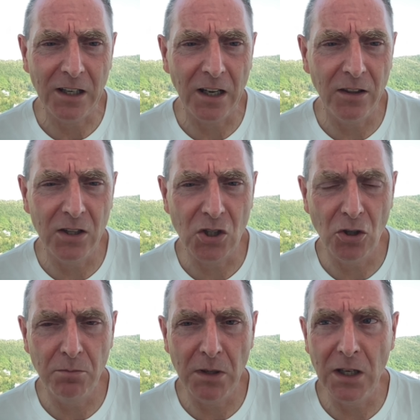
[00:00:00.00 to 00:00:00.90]
This
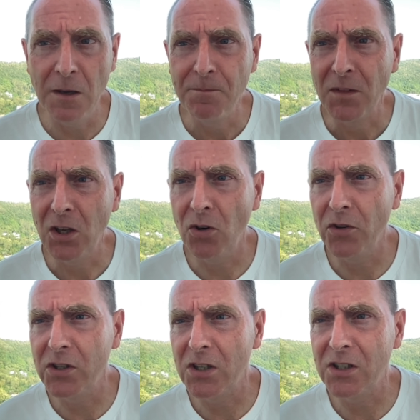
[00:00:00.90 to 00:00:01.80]
could be, you know,
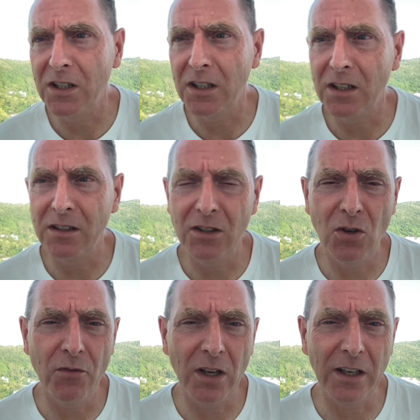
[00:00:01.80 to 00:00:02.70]
this is a, you know,
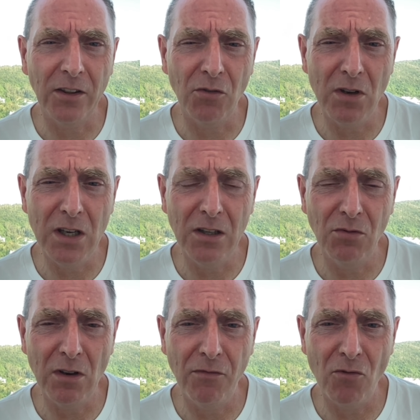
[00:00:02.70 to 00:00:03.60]
we got like three
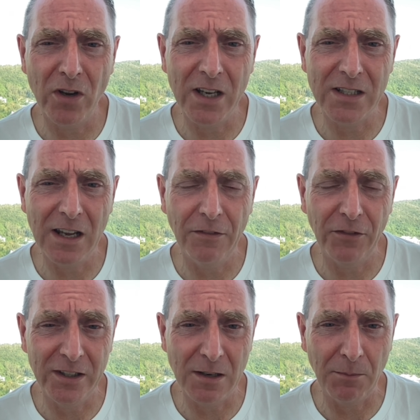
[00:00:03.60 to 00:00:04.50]
or four days left
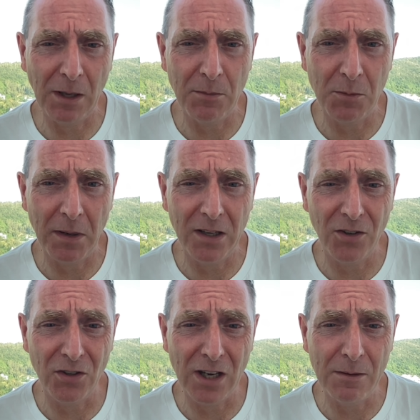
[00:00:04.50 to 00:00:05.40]
in September, depending on
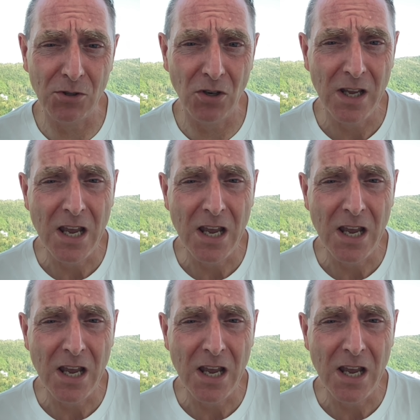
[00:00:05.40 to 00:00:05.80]
your time zone.